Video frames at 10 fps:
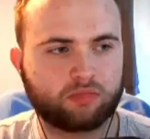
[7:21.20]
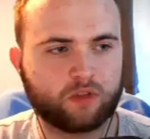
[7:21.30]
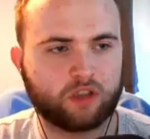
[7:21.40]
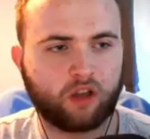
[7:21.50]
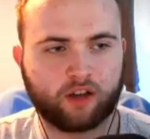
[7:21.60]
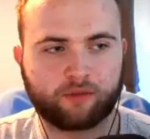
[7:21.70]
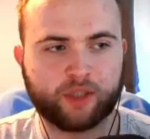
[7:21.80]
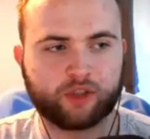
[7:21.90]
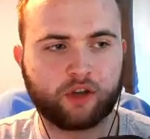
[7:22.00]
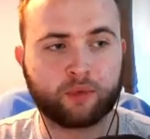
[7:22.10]
Like I've
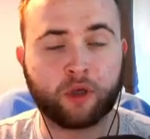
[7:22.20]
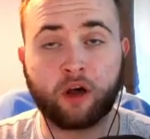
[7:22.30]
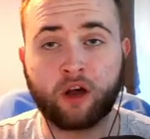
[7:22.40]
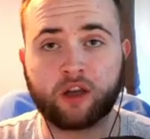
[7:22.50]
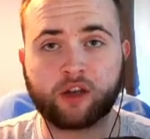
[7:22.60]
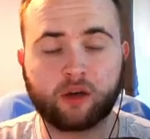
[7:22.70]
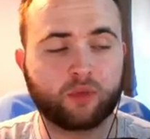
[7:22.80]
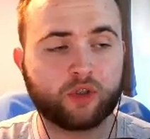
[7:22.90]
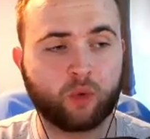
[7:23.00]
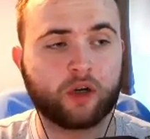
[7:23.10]
mentioned a bit earlier,
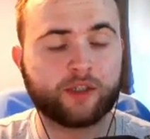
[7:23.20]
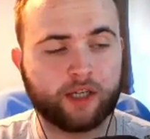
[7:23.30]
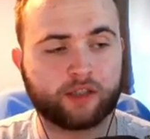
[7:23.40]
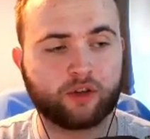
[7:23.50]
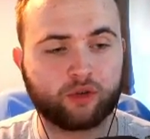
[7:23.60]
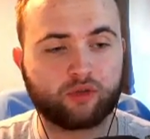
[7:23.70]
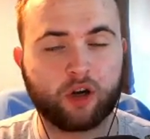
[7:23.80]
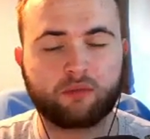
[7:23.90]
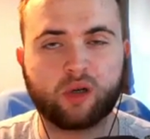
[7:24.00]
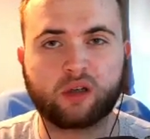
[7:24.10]
numbers wise he has done
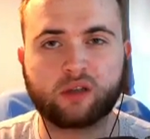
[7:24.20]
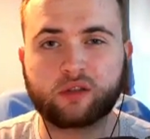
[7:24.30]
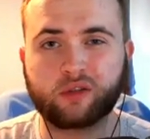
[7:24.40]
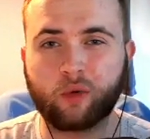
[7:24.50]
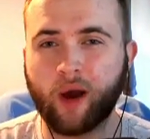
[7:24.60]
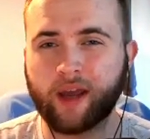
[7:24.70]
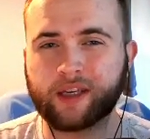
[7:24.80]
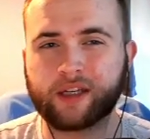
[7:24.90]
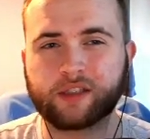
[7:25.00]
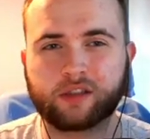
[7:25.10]
alright, but the way
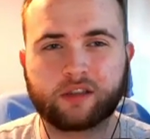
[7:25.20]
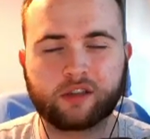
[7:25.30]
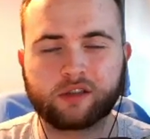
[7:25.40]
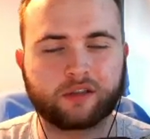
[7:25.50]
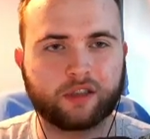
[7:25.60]
he is just,